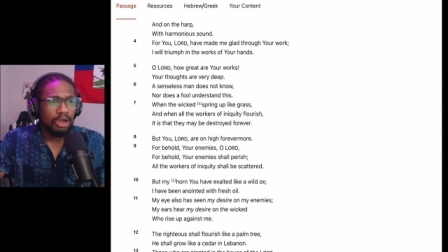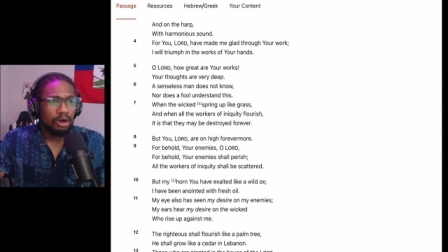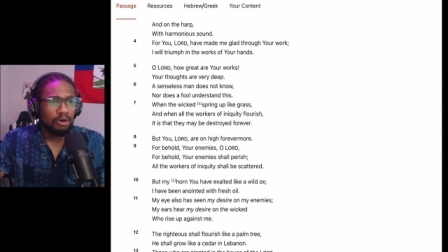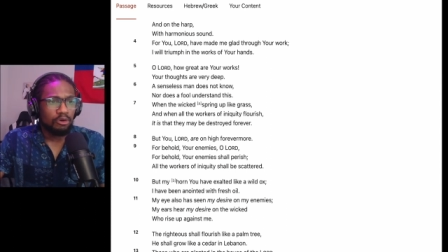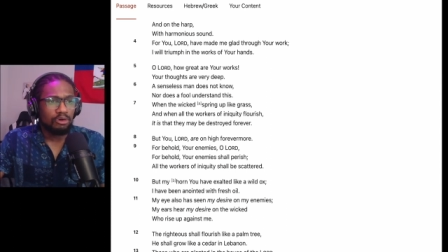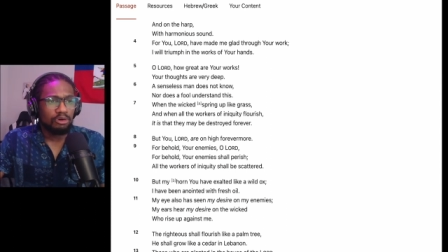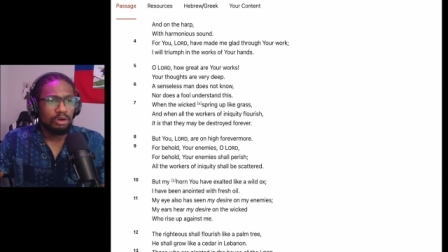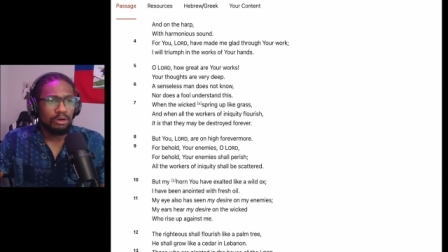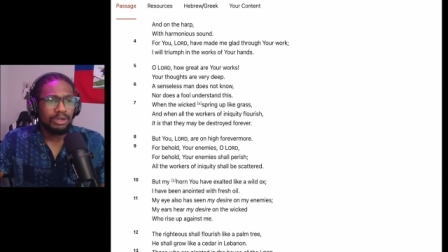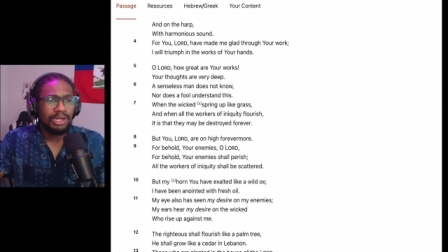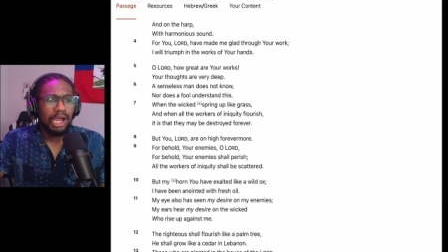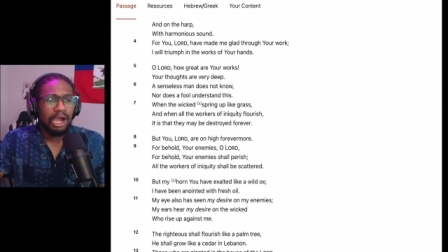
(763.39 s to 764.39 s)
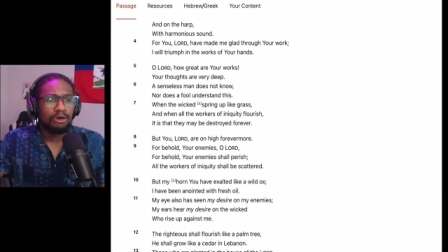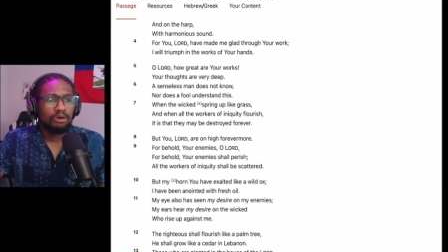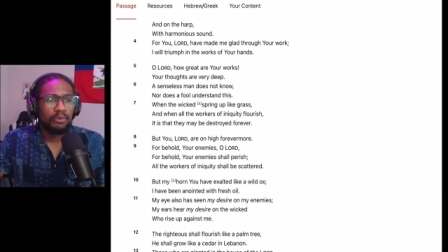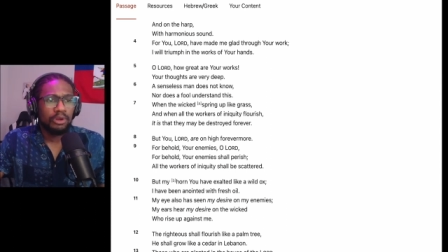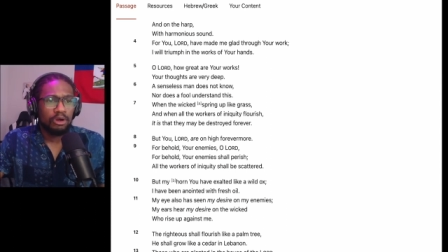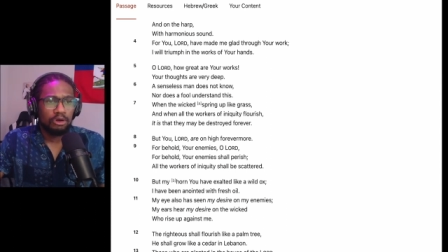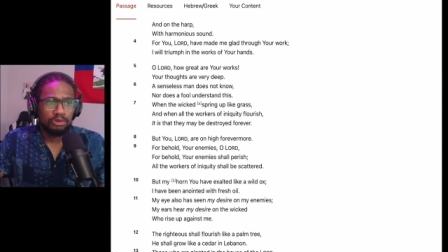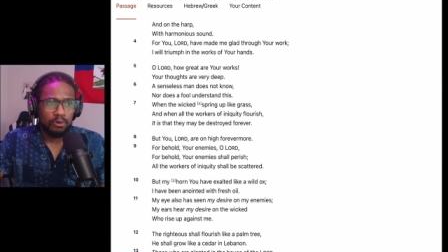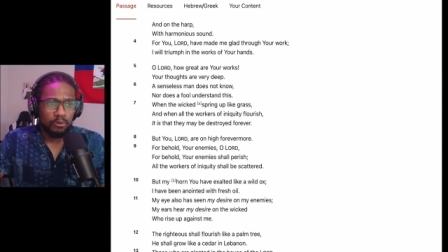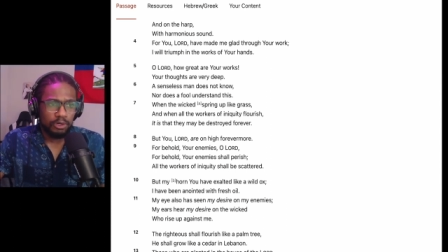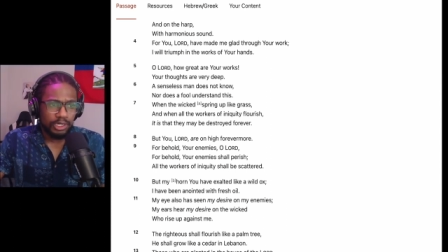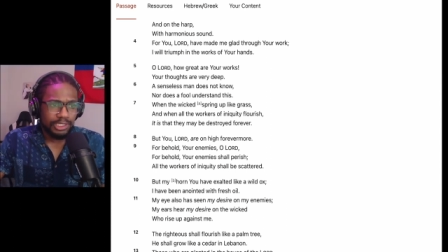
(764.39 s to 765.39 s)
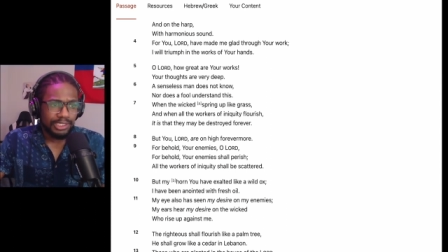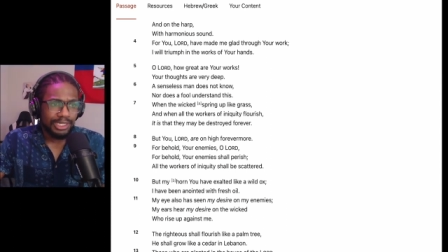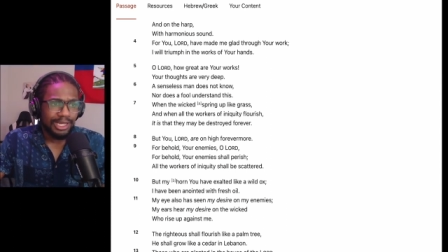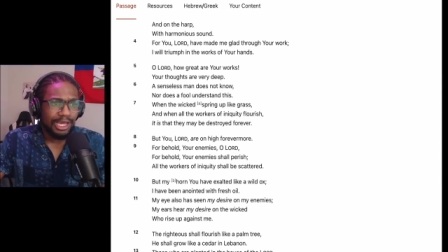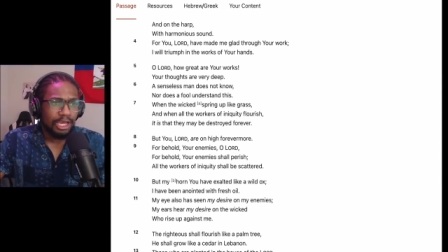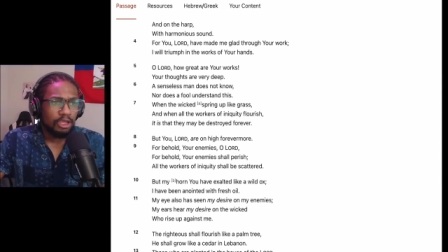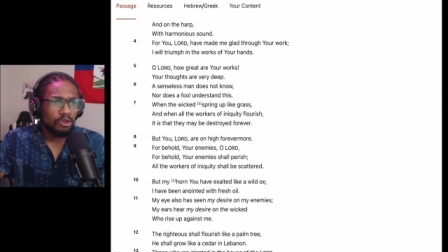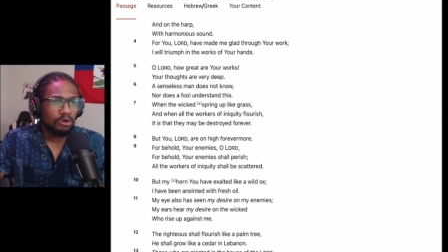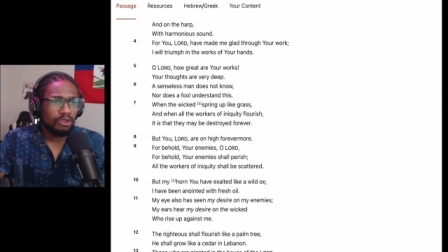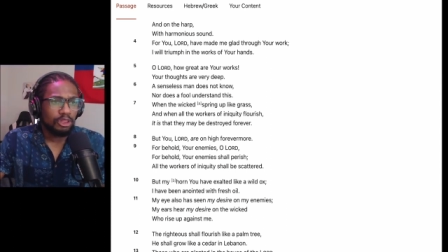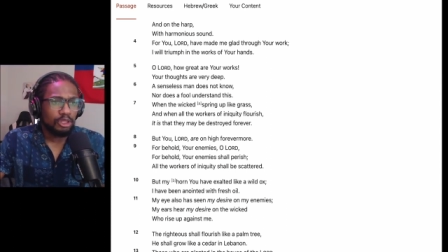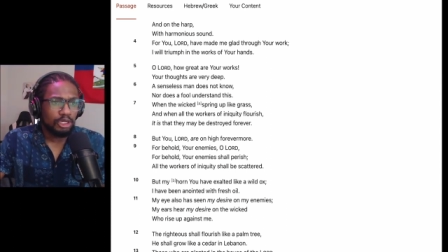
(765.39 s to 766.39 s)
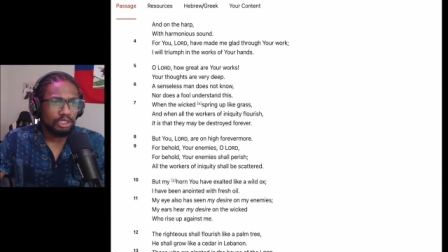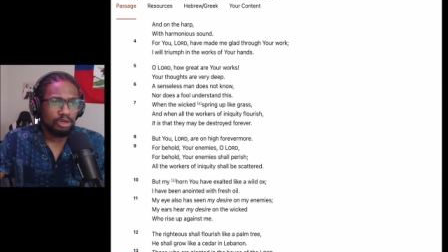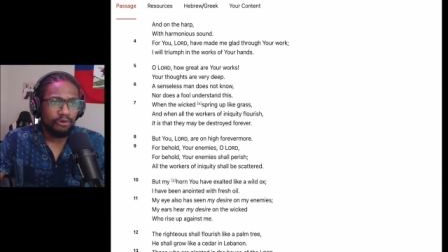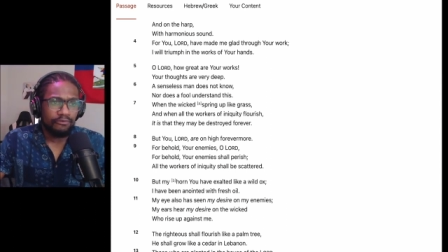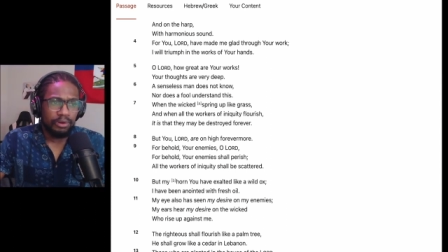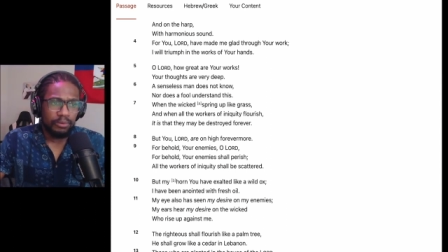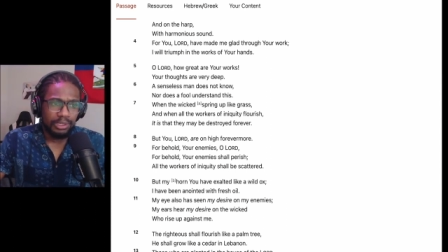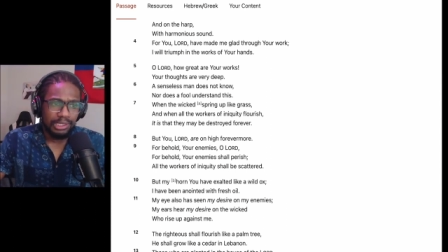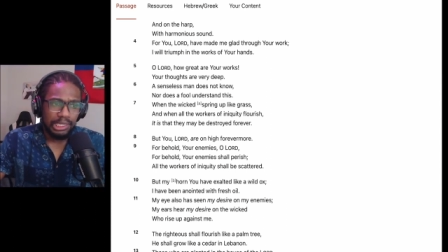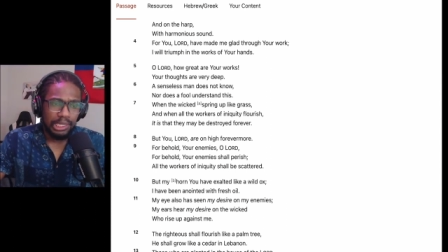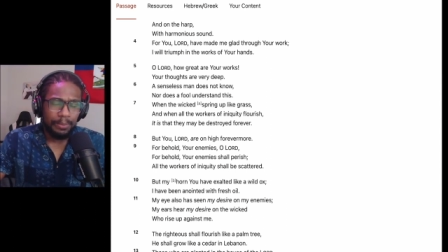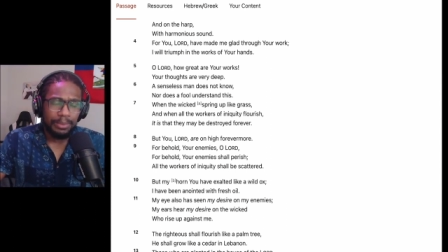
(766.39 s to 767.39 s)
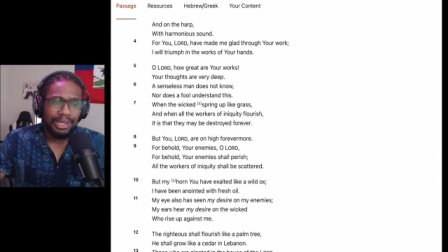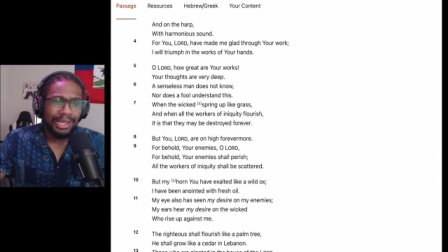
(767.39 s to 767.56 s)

o lord how great are your works your thoughts are very deep